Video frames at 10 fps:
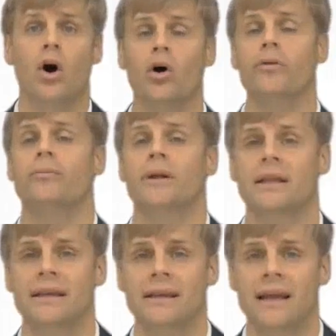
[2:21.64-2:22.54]

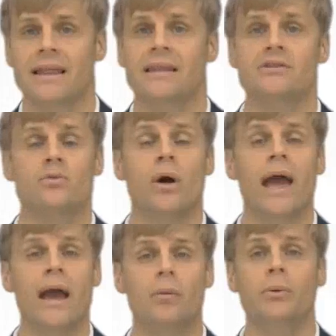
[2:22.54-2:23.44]
Ultimately, this will
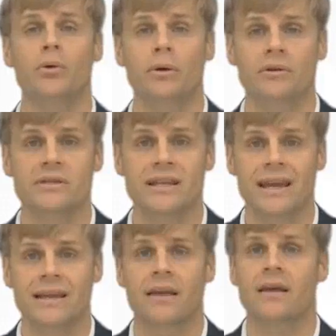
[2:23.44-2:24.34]
help you
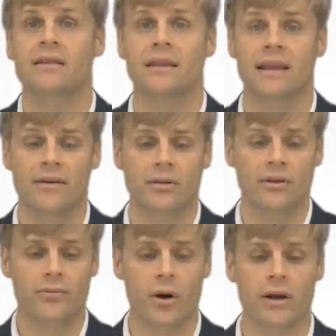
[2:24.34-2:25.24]
understand the level
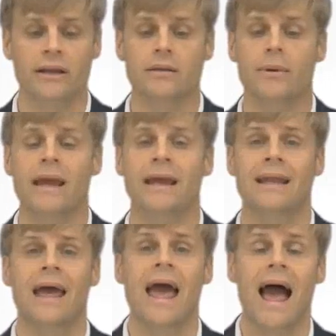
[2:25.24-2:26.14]
of market
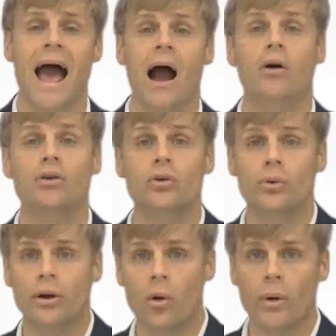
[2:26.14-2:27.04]
demand, how you
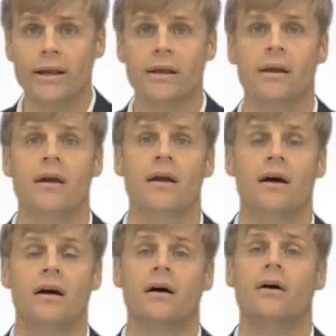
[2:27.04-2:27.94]
are going,
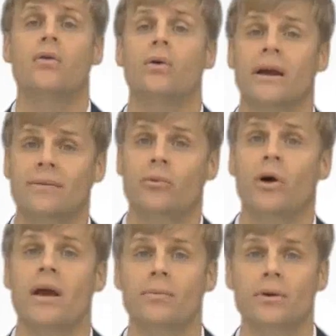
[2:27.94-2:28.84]
uh, or and will
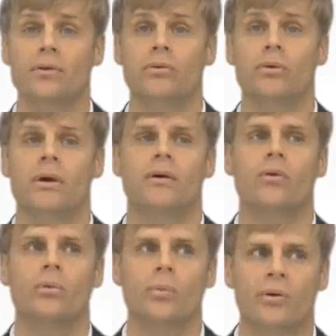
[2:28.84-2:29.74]
help you
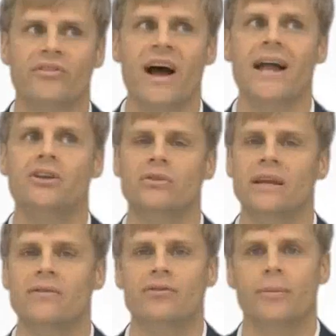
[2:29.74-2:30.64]
or will provide you
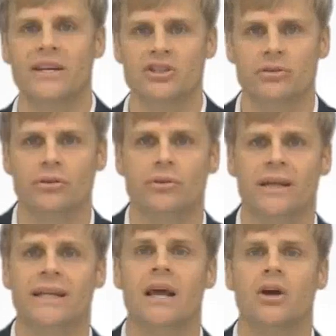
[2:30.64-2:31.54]
the information you
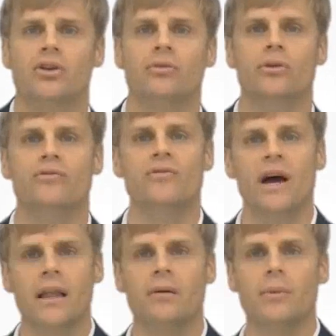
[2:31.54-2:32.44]
need to
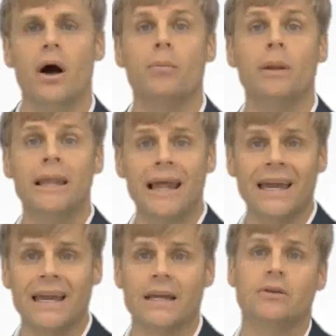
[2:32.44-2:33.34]
develop a
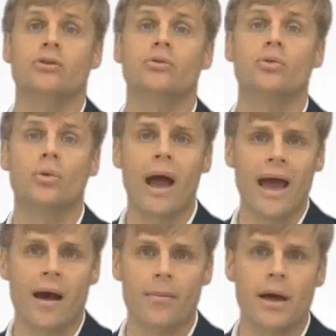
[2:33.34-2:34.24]
plan to
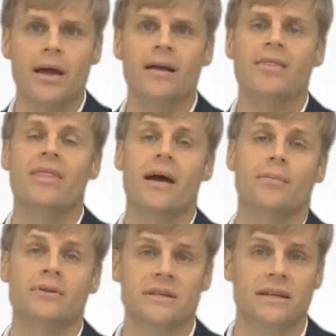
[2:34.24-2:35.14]
grab that
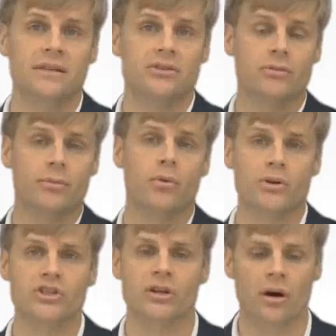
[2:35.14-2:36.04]
percentage or
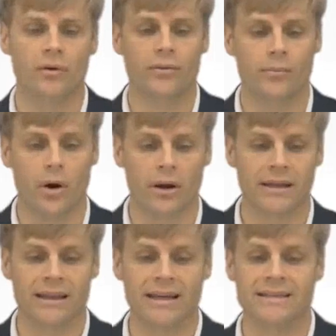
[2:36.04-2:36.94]
portion of the
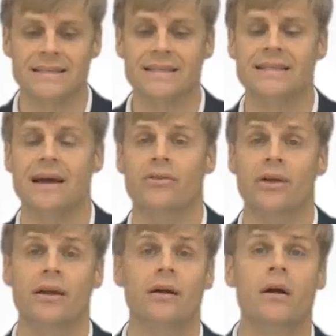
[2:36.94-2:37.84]
market that exists out
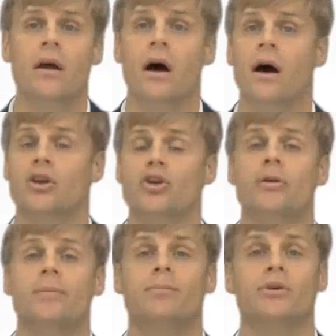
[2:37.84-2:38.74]
there. Uh, you
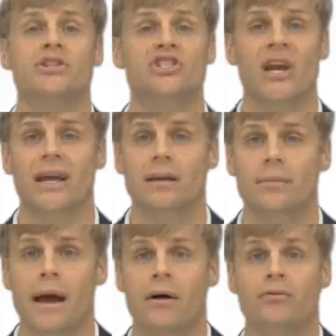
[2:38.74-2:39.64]
can project
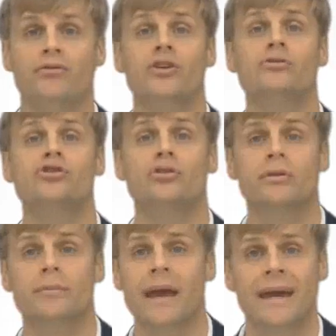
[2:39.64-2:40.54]
about future
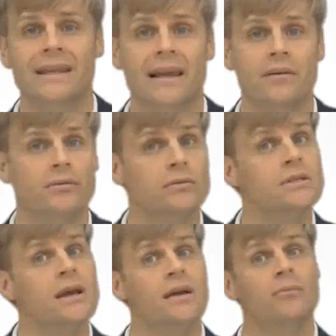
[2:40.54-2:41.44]
demand
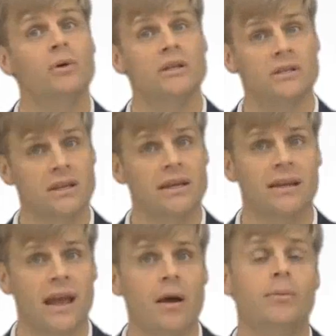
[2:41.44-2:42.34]
levels, which
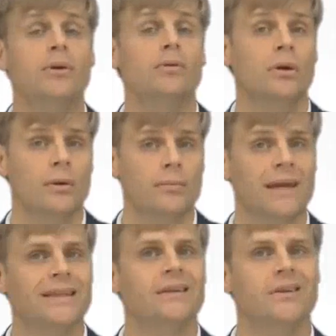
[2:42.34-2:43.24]
can help you
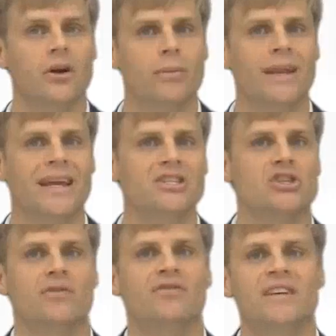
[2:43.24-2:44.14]
make the
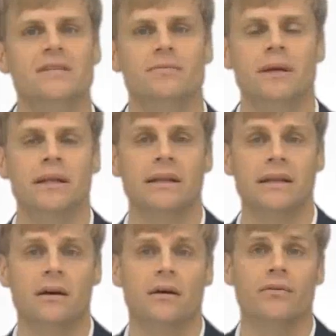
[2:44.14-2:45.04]
determination of
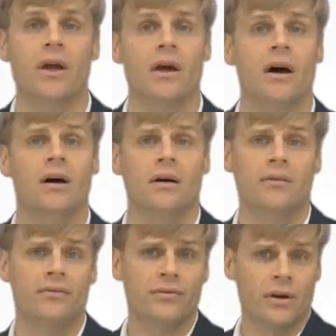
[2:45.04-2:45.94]
feasibility of,
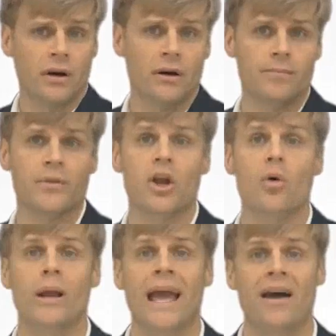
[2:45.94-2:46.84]
of um,
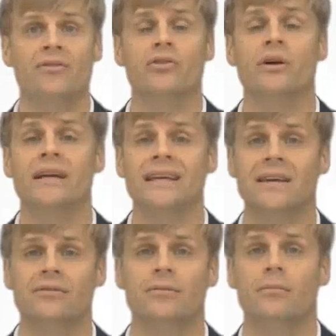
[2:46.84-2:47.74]
going after a
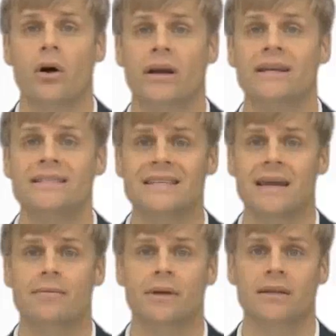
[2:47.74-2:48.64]
given market
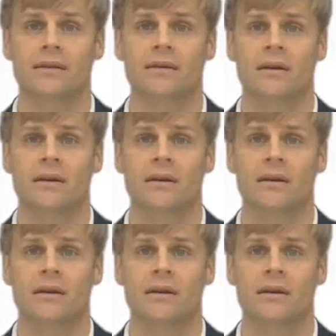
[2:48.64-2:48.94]
segment.